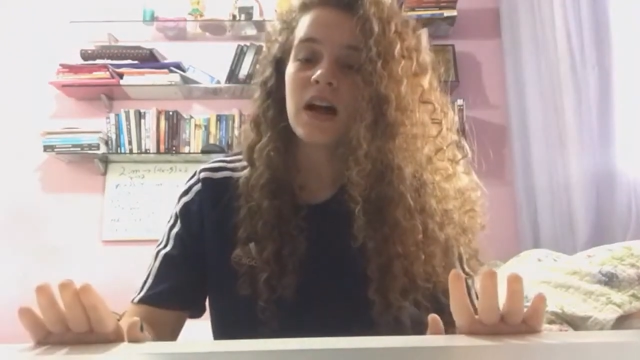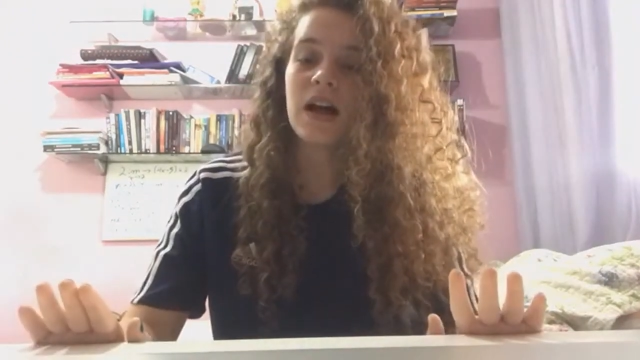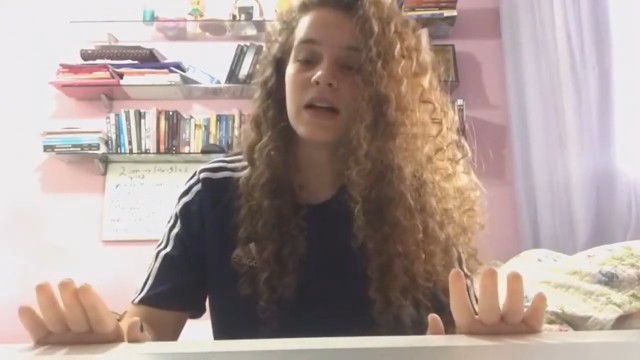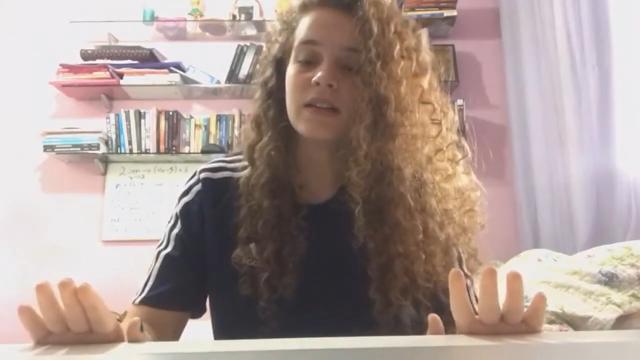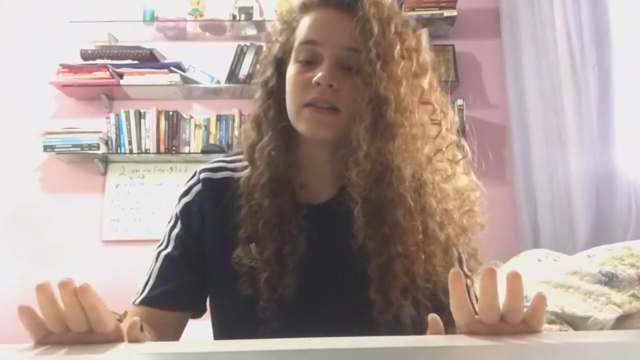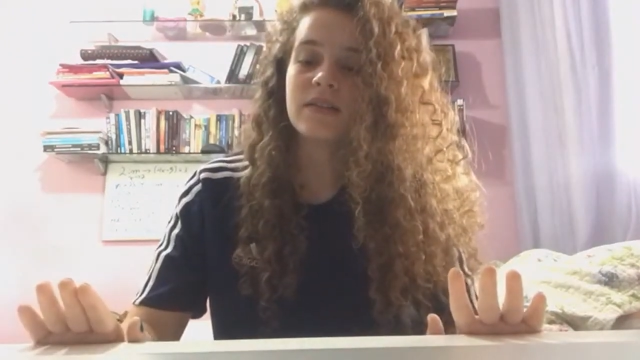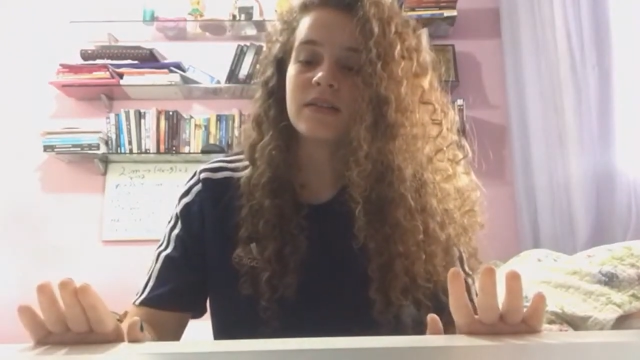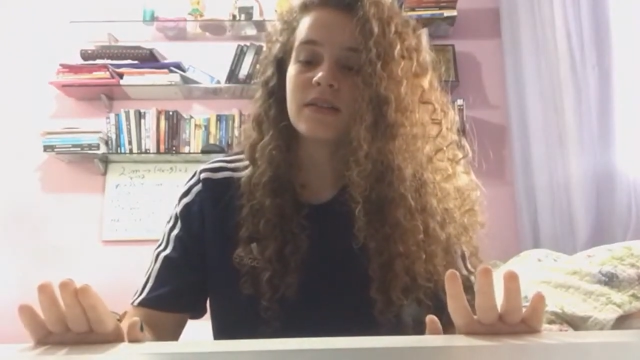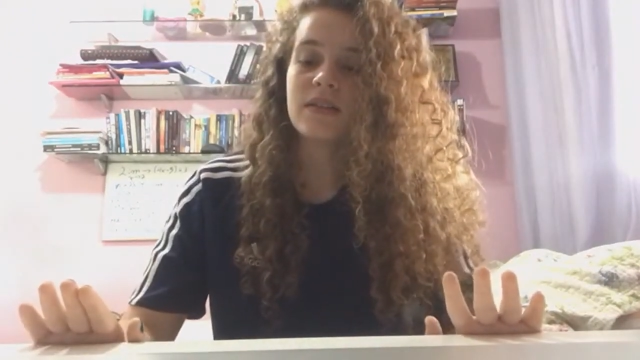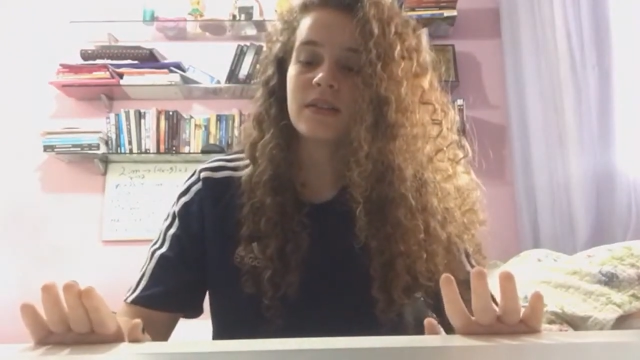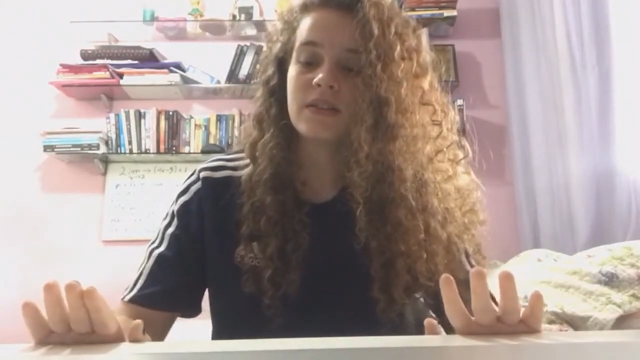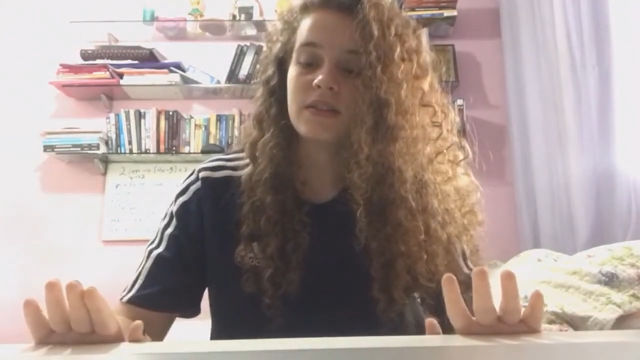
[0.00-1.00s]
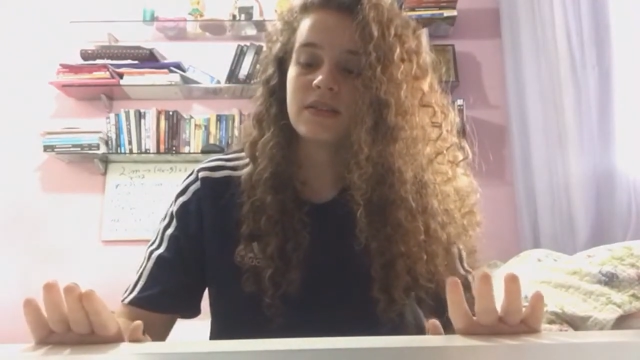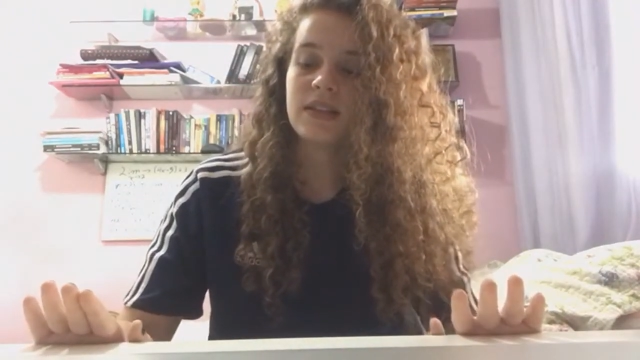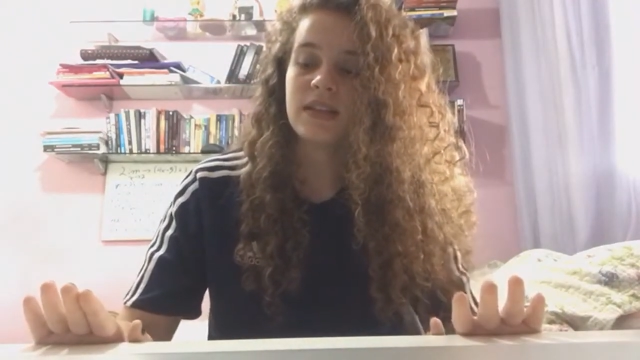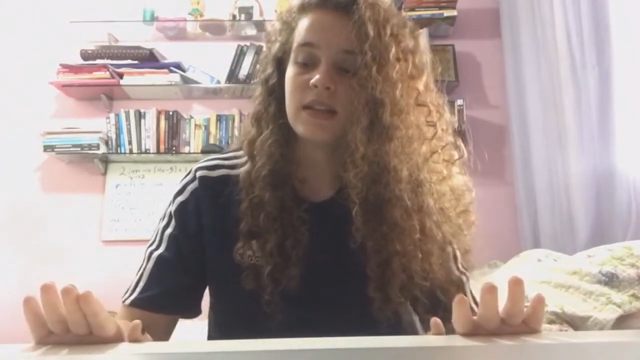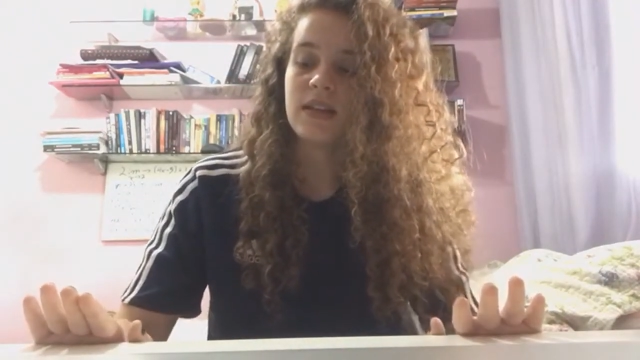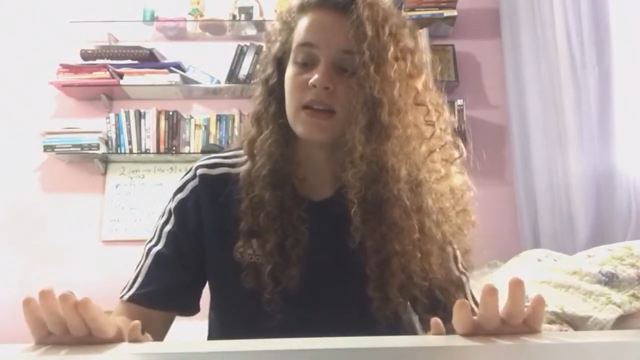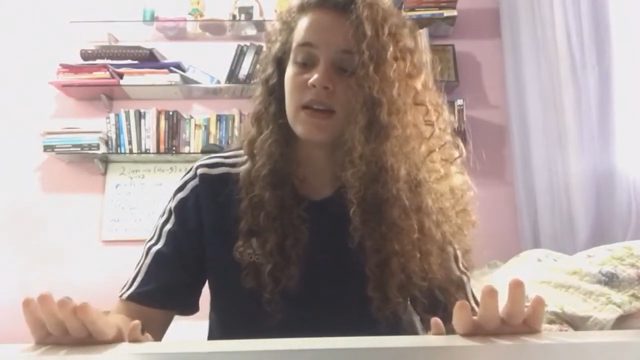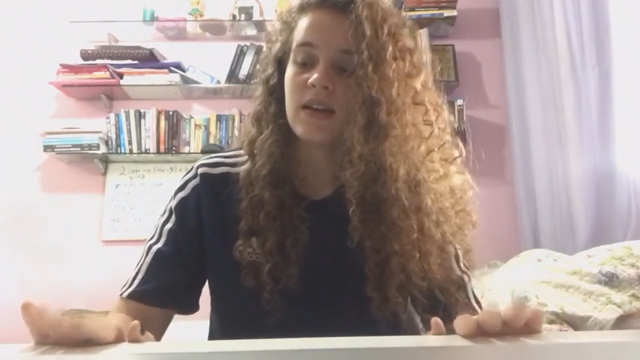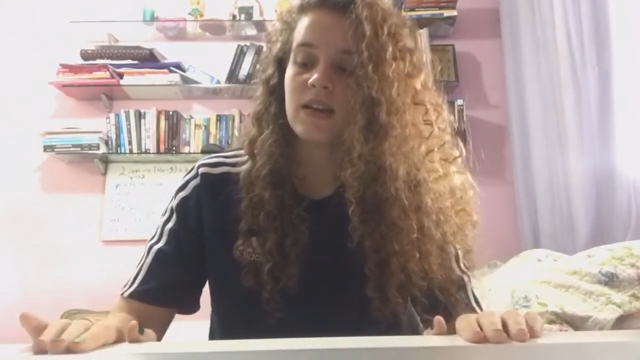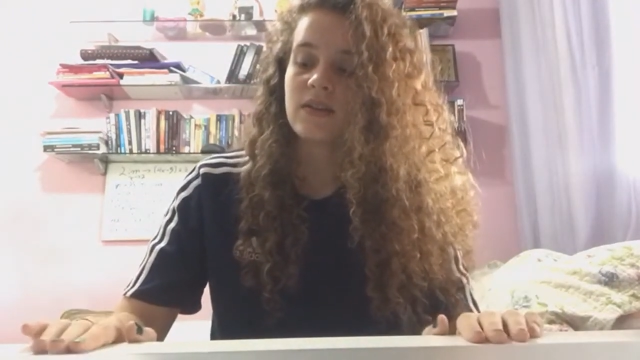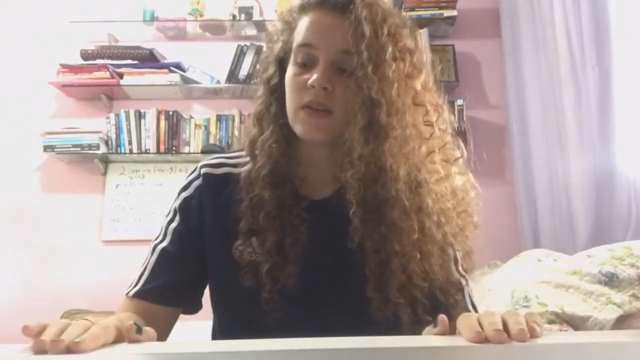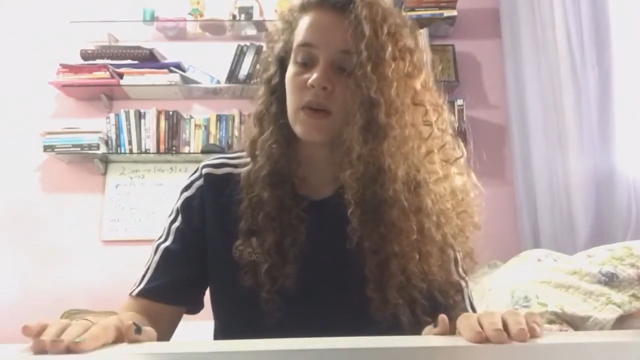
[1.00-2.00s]
And you see,
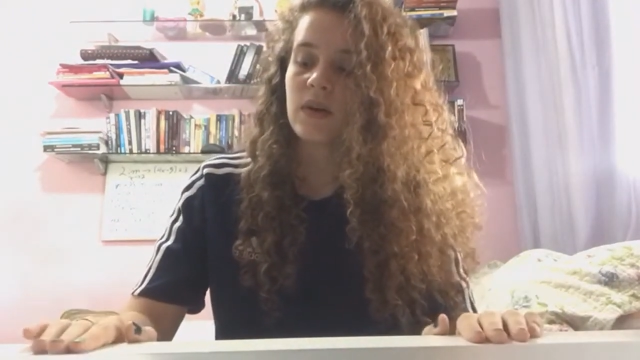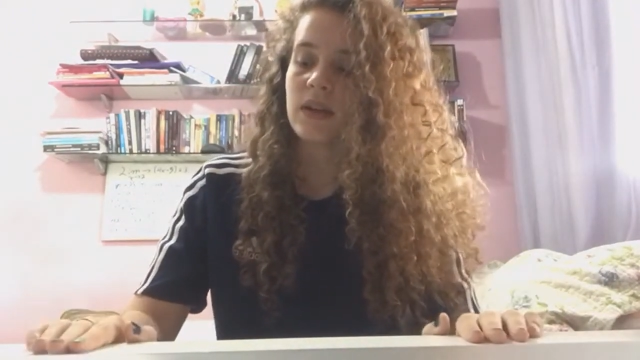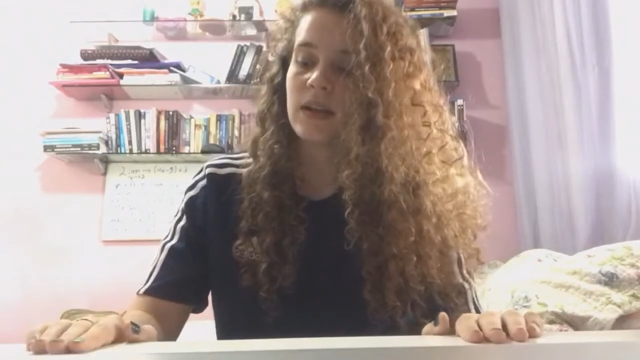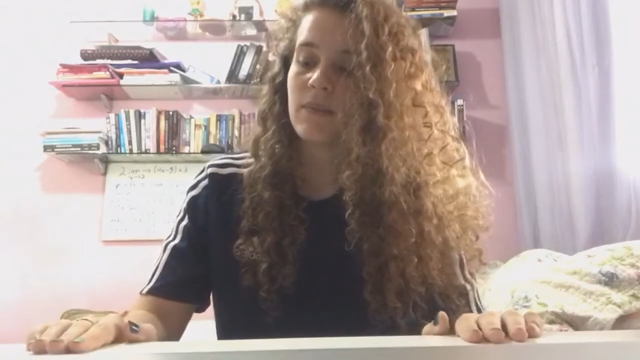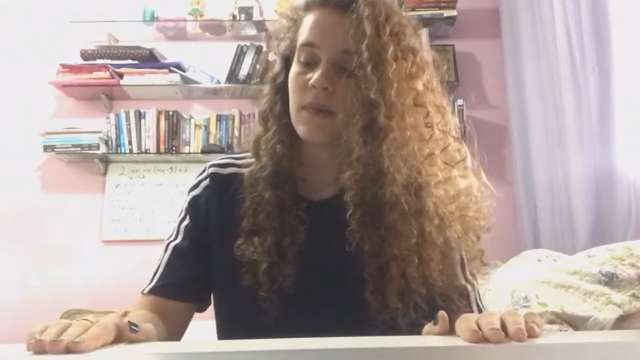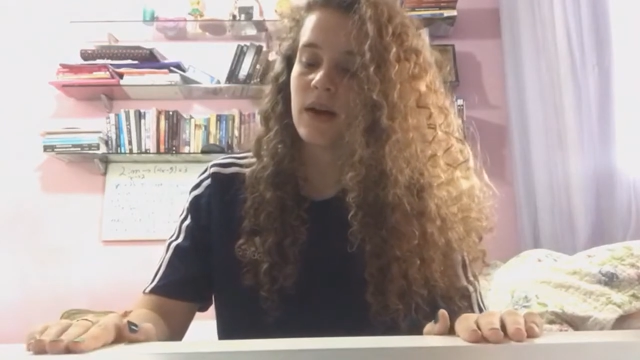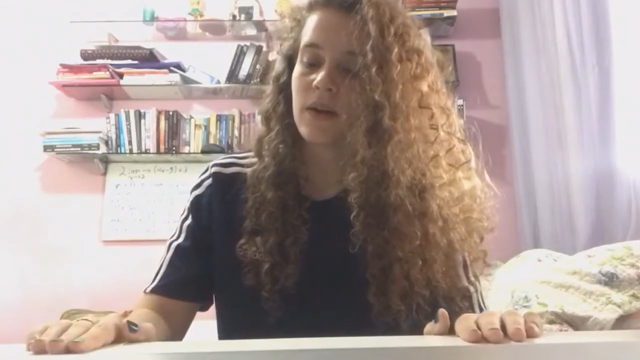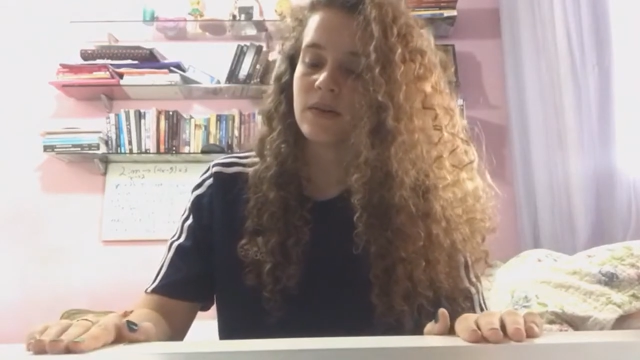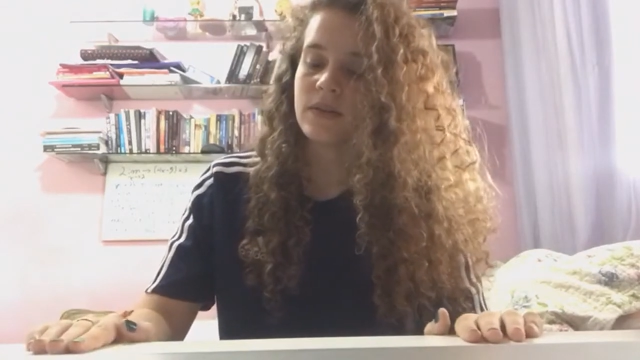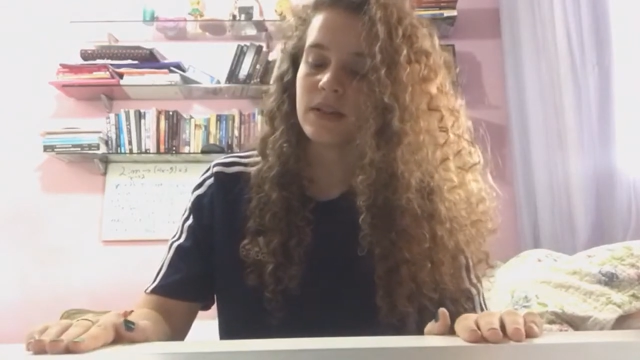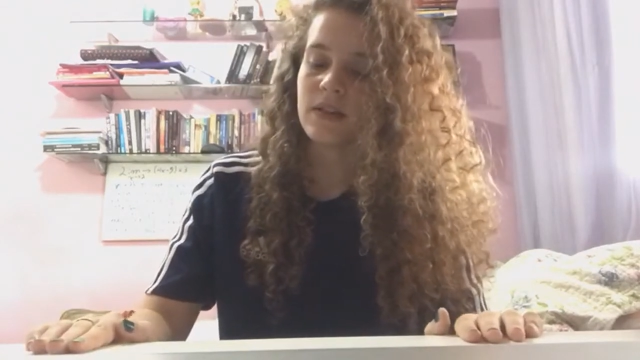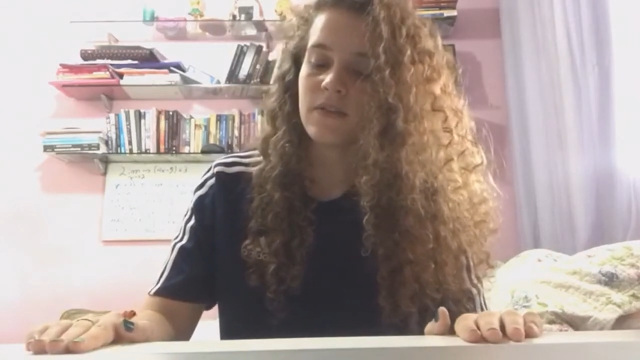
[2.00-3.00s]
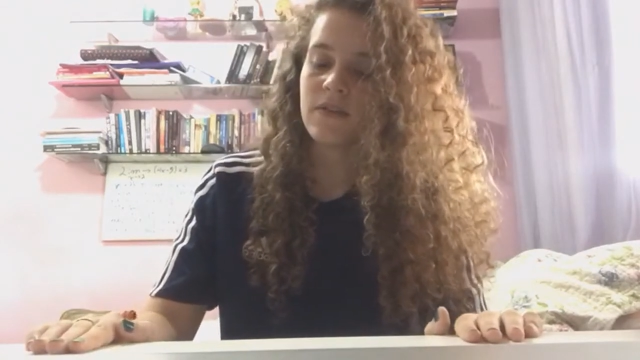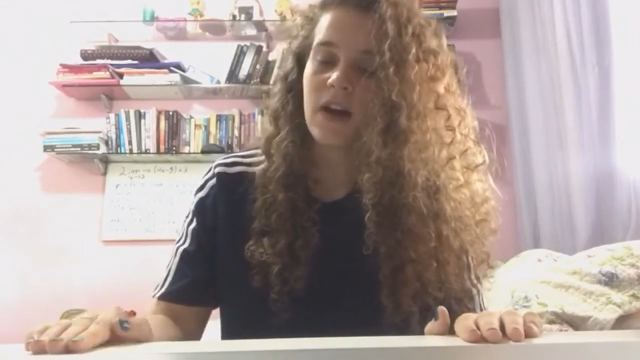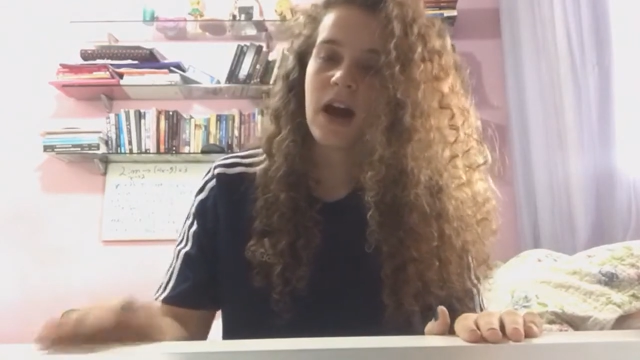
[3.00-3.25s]
talking about if